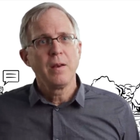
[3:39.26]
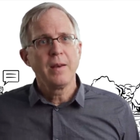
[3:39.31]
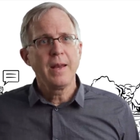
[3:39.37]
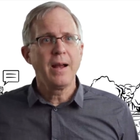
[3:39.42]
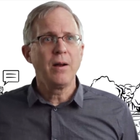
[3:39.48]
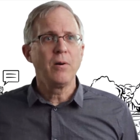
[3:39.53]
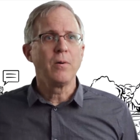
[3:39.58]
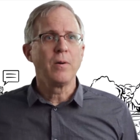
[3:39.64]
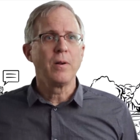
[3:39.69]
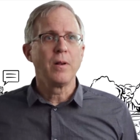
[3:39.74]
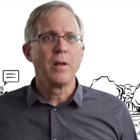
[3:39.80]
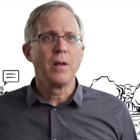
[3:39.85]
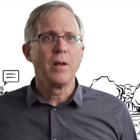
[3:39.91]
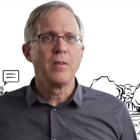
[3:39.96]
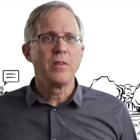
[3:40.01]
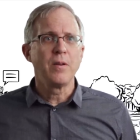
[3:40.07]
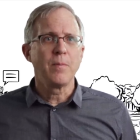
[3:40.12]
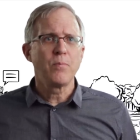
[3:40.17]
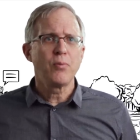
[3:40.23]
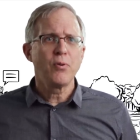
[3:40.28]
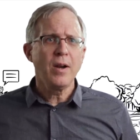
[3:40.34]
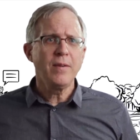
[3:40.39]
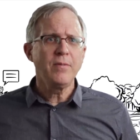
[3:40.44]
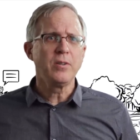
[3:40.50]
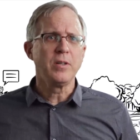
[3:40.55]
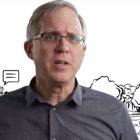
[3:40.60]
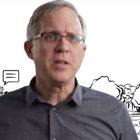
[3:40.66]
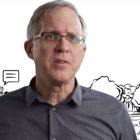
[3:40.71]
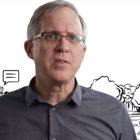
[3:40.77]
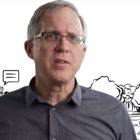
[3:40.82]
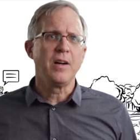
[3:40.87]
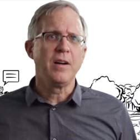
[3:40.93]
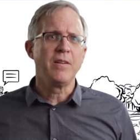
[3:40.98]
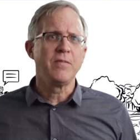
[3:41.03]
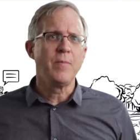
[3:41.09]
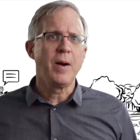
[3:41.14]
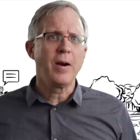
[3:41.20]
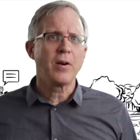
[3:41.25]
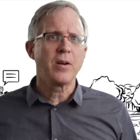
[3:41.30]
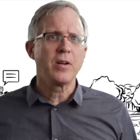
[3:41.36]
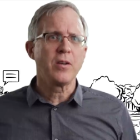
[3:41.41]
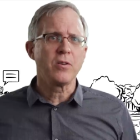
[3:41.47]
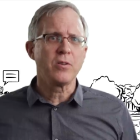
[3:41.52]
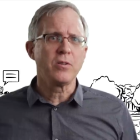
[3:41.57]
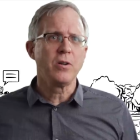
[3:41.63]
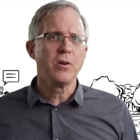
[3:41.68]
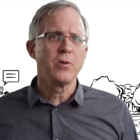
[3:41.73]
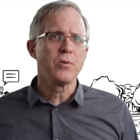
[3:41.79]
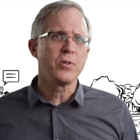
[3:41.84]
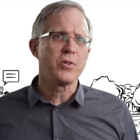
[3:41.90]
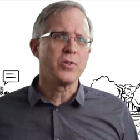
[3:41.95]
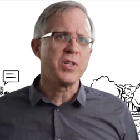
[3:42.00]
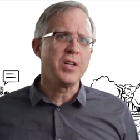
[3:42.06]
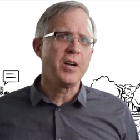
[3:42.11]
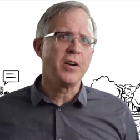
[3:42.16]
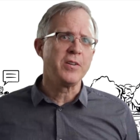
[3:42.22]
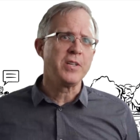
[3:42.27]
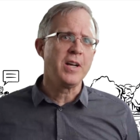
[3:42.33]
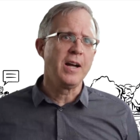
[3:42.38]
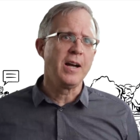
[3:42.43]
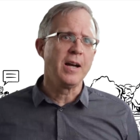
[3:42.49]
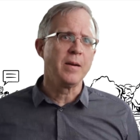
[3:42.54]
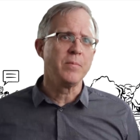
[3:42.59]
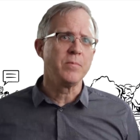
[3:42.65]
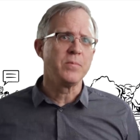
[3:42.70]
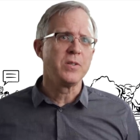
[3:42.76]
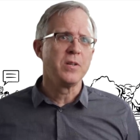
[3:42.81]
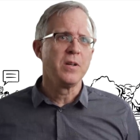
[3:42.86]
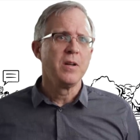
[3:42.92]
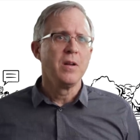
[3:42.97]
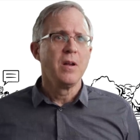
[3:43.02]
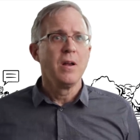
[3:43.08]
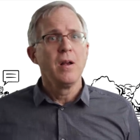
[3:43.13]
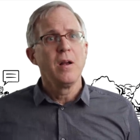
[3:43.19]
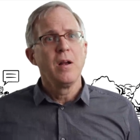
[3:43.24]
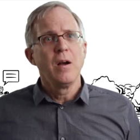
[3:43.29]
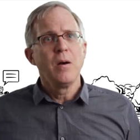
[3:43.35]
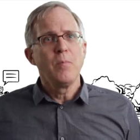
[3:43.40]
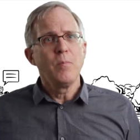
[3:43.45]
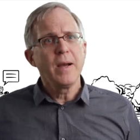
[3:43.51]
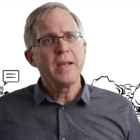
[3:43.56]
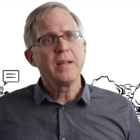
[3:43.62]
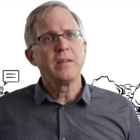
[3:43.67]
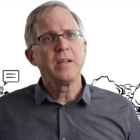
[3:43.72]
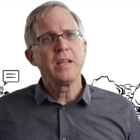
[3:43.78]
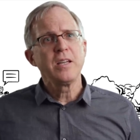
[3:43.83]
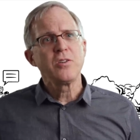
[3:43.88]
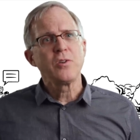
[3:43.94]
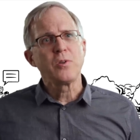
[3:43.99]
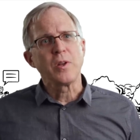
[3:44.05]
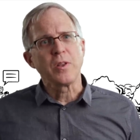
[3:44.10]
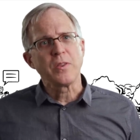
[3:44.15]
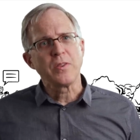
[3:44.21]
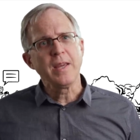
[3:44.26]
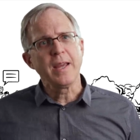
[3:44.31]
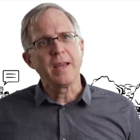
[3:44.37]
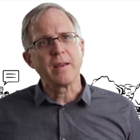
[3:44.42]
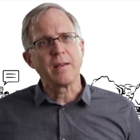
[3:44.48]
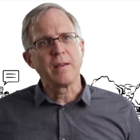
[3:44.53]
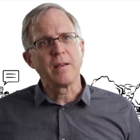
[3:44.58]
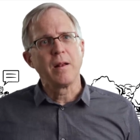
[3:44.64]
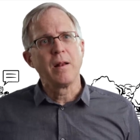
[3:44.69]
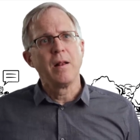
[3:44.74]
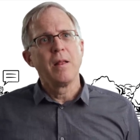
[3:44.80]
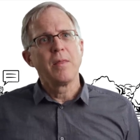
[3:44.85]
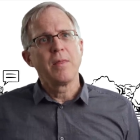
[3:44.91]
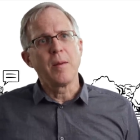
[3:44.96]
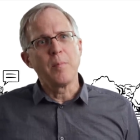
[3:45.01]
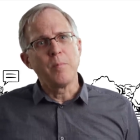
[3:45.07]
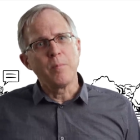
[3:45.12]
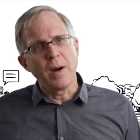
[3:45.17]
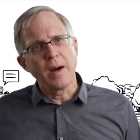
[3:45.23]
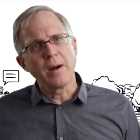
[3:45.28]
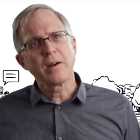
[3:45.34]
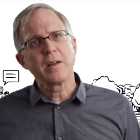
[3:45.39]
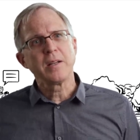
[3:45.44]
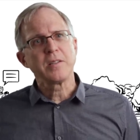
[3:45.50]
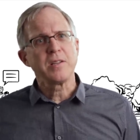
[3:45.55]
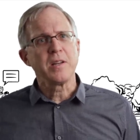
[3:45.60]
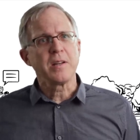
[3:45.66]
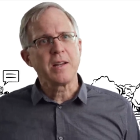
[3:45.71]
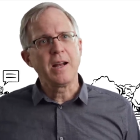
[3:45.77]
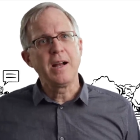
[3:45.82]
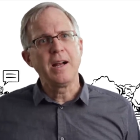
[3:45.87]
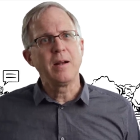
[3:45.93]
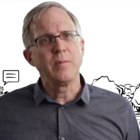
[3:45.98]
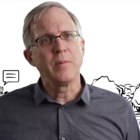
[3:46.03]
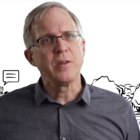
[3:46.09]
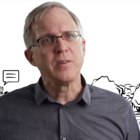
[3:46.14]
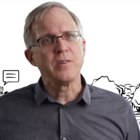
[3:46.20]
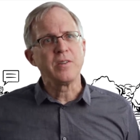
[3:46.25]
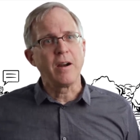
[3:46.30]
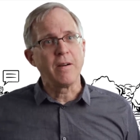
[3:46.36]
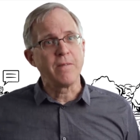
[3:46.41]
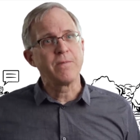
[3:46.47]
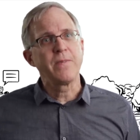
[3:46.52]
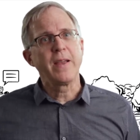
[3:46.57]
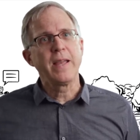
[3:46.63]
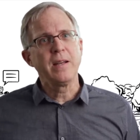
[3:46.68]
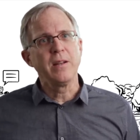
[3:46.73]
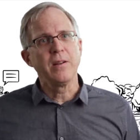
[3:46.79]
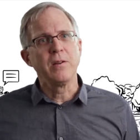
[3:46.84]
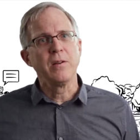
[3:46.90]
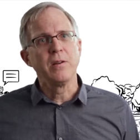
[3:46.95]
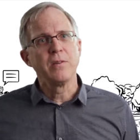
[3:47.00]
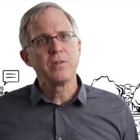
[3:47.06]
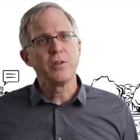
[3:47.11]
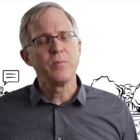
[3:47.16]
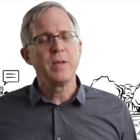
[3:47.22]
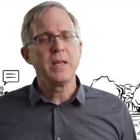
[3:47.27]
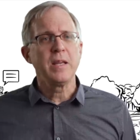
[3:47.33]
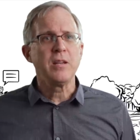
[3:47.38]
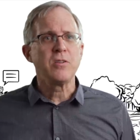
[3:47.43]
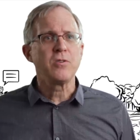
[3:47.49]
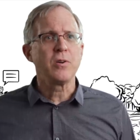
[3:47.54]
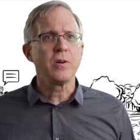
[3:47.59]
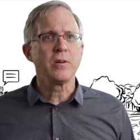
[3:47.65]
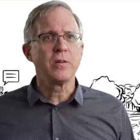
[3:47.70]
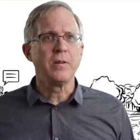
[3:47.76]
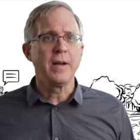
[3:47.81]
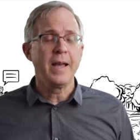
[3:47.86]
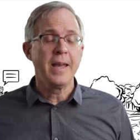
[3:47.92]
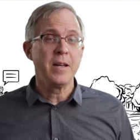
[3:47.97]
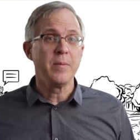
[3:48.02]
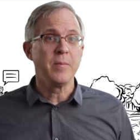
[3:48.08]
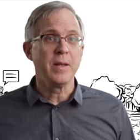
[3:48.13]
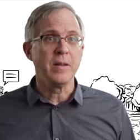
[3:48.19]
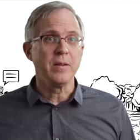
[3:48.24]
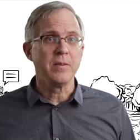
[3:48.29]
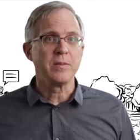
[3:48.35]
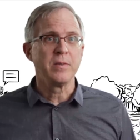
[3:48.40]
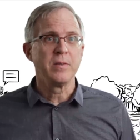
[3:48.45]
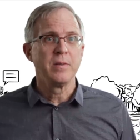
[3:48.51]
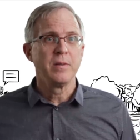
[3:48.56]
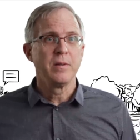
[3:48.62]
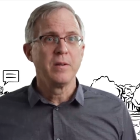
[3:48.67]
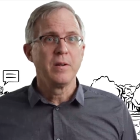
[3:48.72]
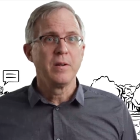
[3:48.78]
Now, the prevalence of market enclosures in our times might lead you to think that markets and commons are fated to be eternal enemies.